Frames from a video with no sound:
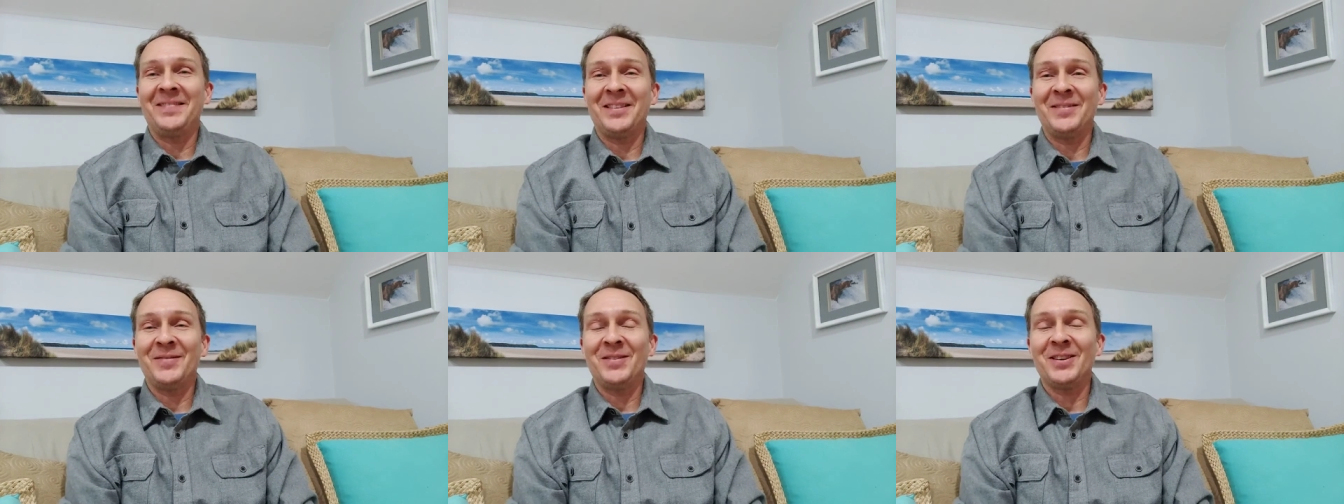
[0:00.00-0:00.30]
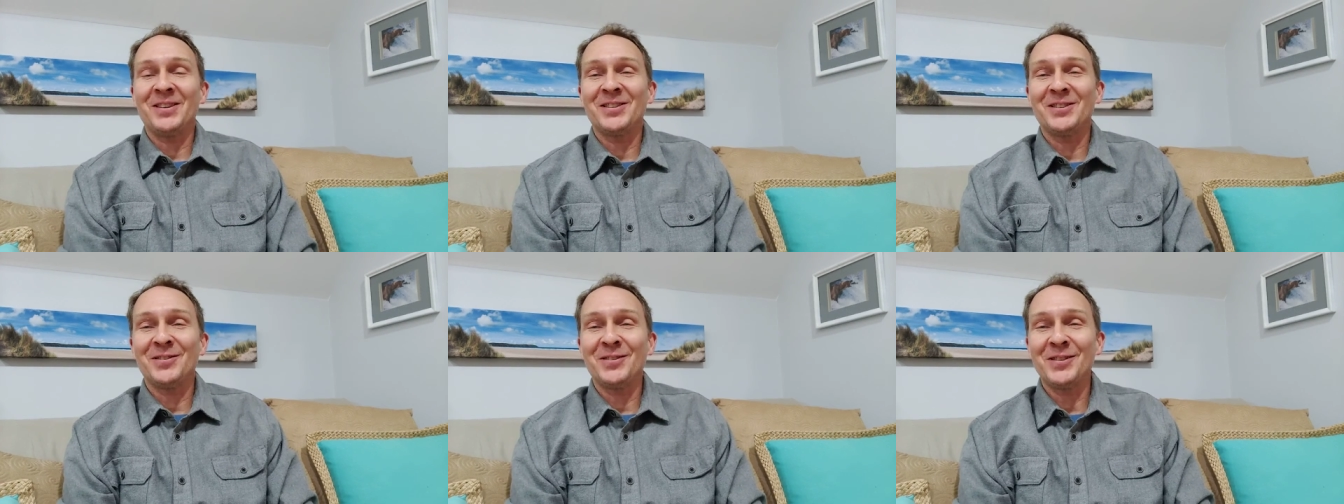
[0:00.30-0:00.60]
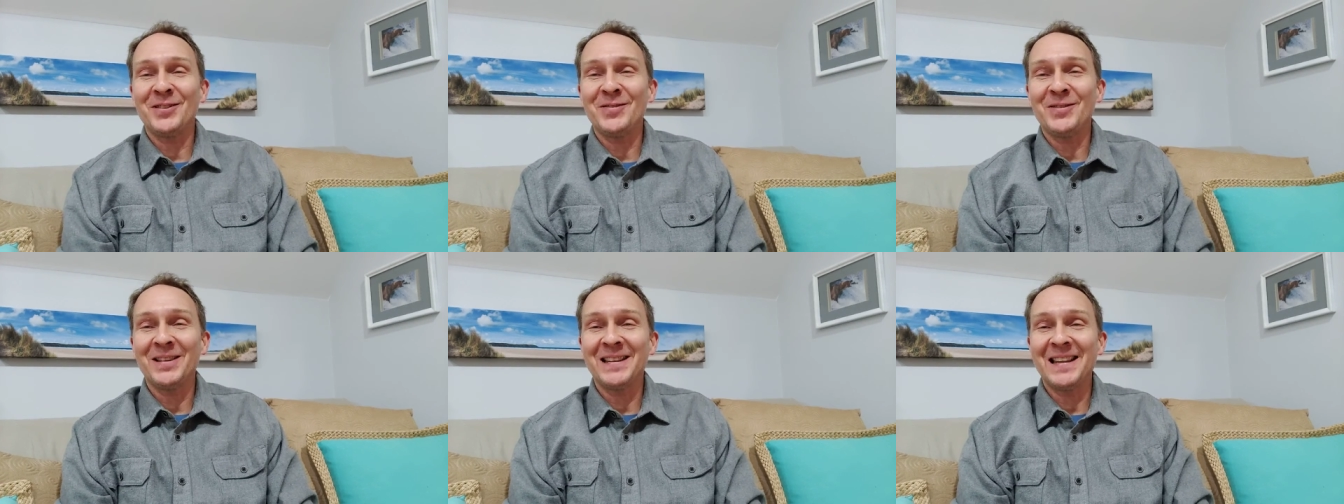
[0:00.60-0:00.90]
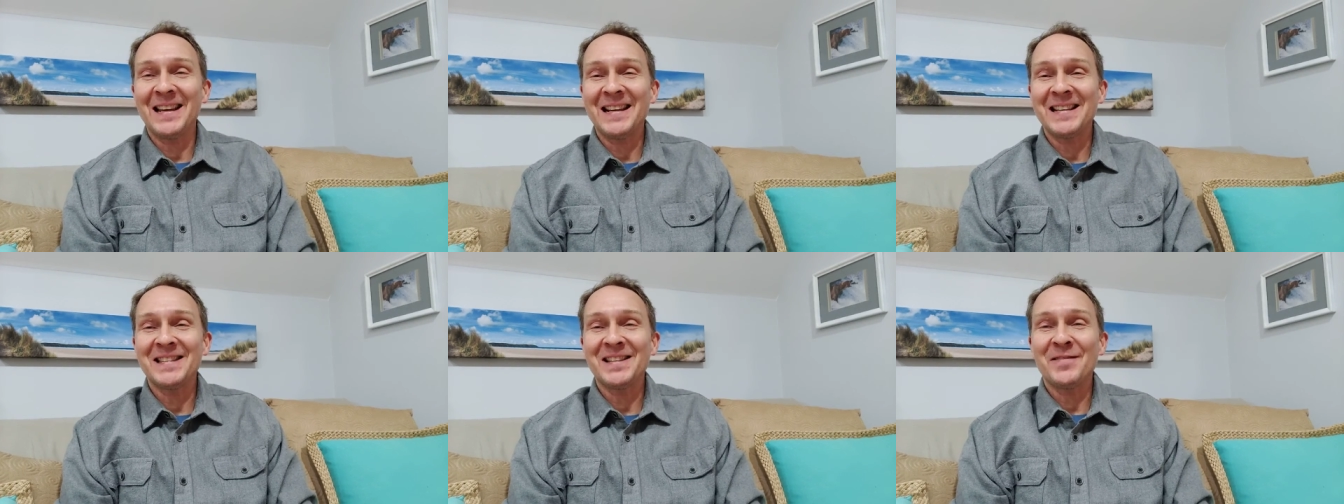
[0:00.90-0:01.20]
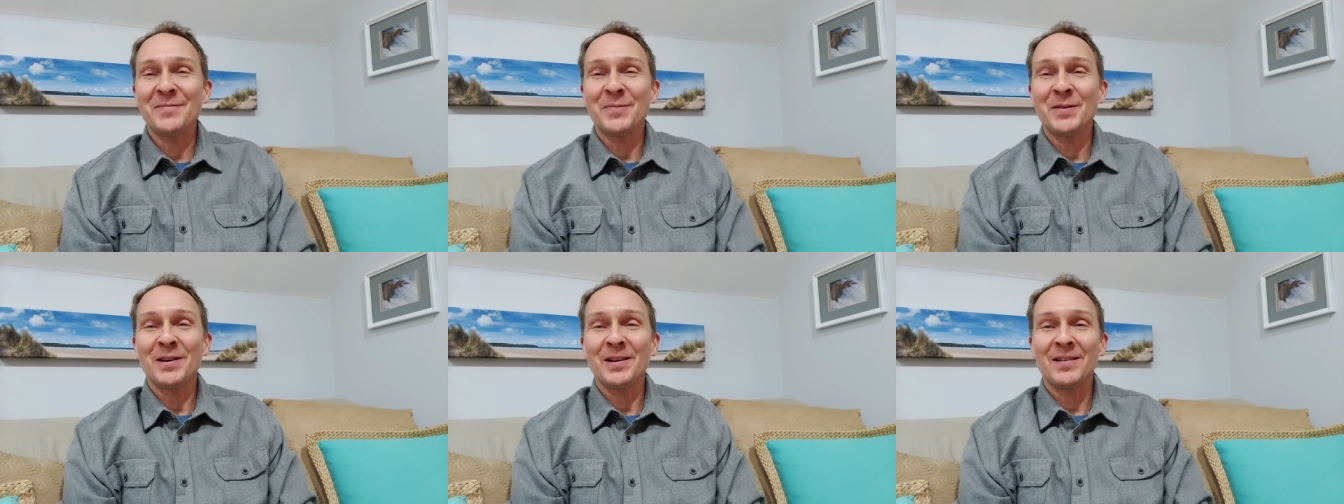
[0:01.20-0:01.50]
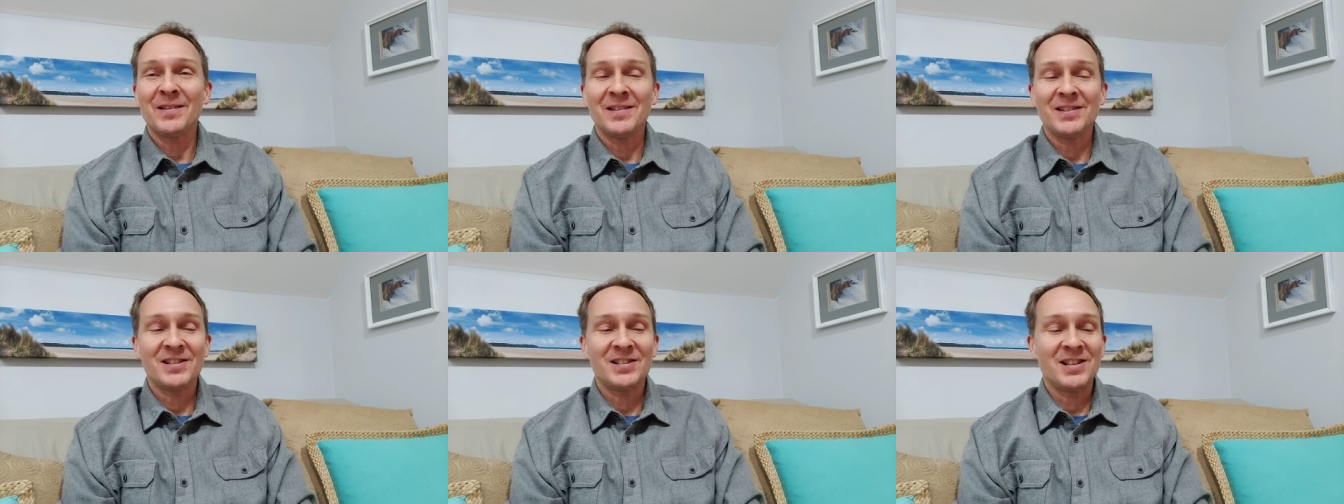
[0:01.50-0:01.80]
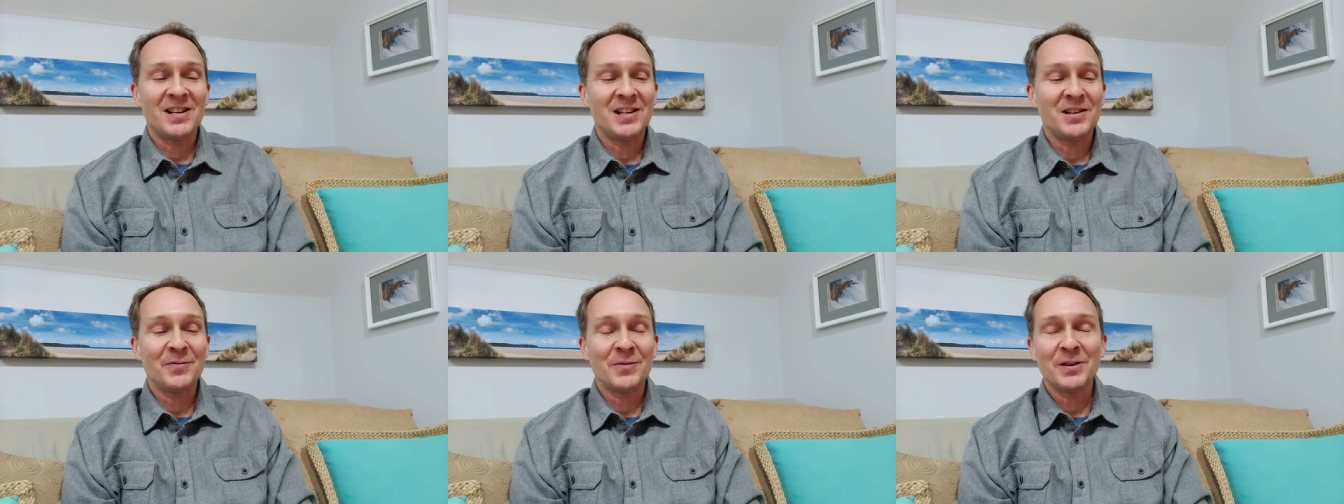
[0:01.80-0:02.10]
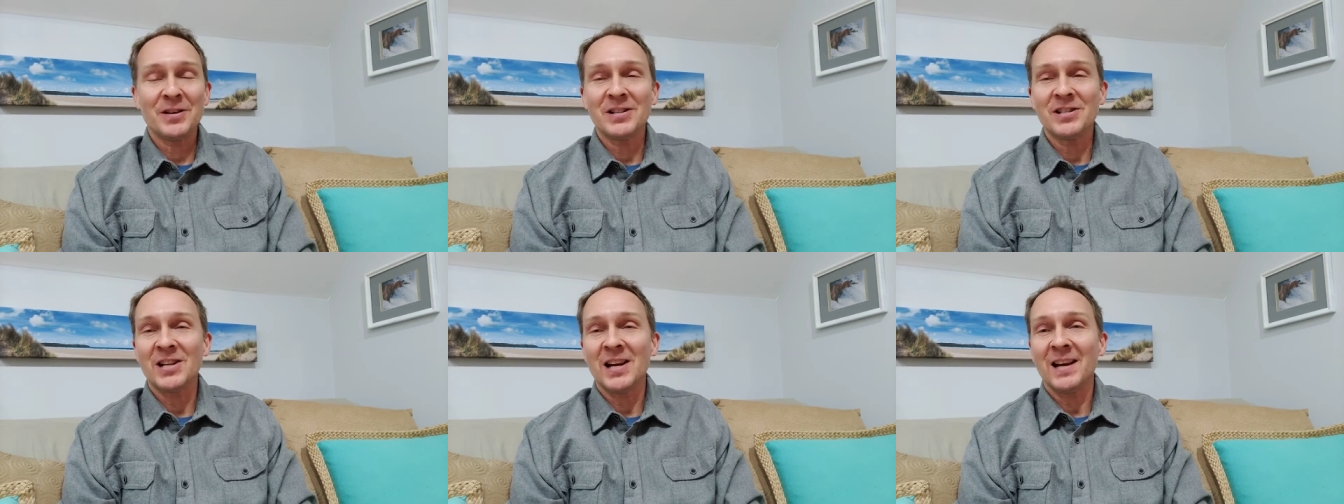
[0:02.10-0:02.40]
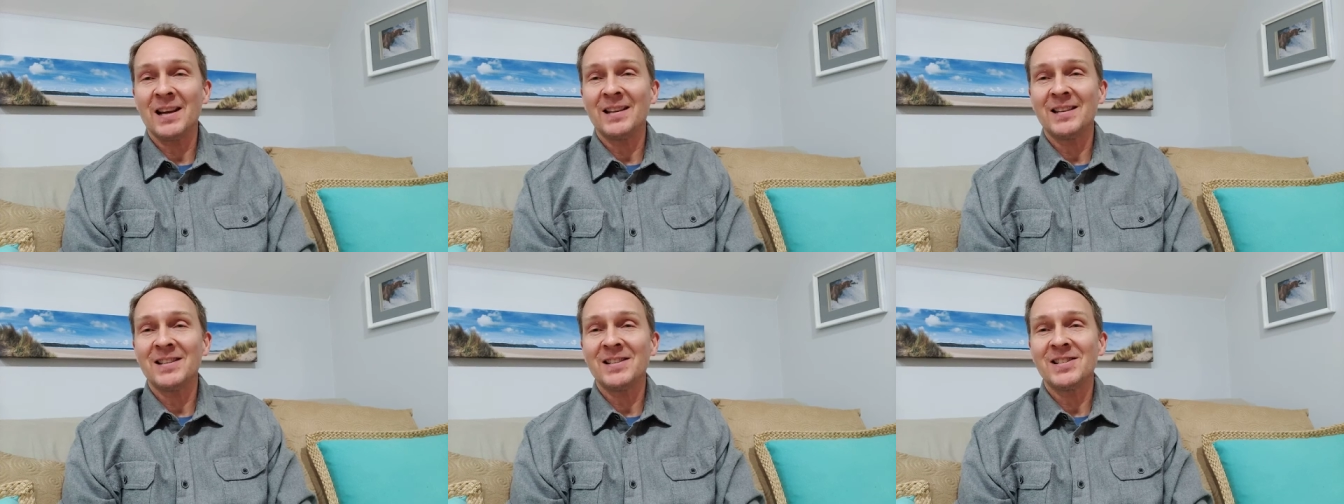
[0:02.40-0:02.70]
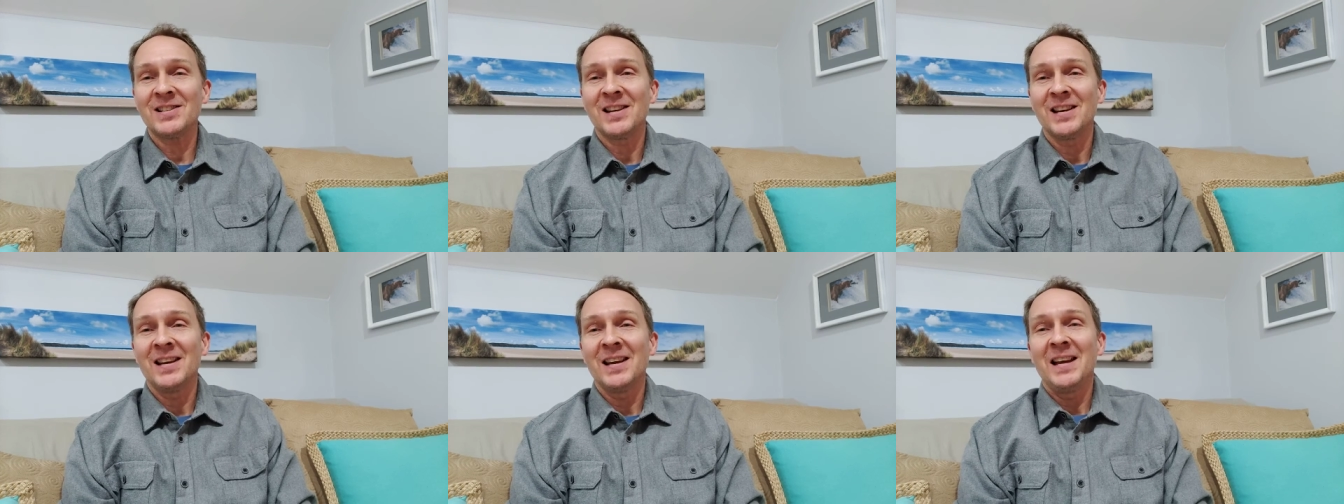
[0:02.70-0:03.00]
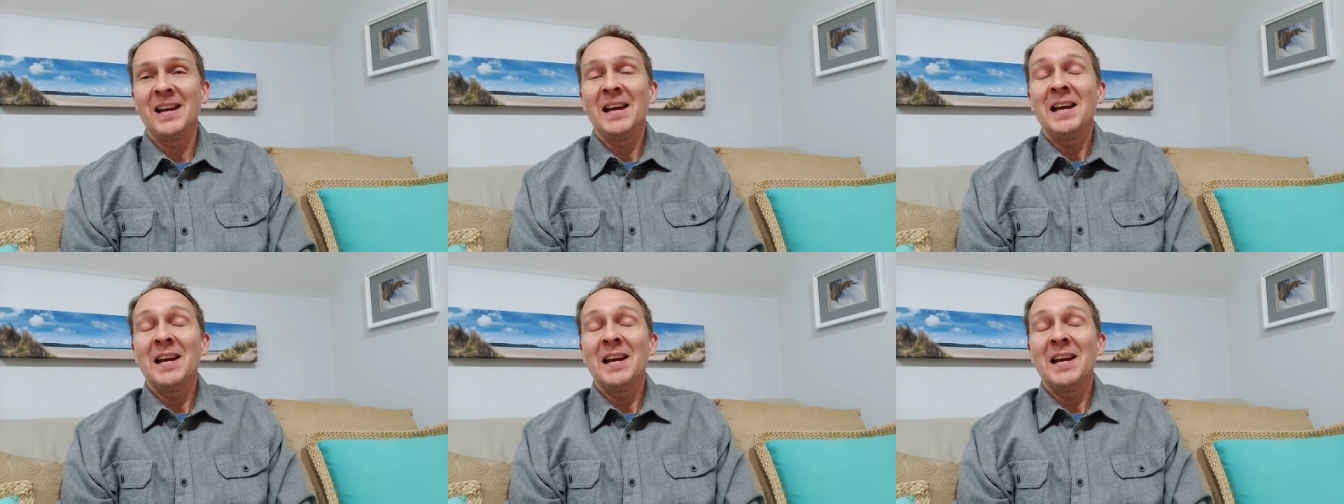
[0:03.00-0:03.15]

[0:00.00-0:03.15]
of our 21 Days of Prayer January Challenge.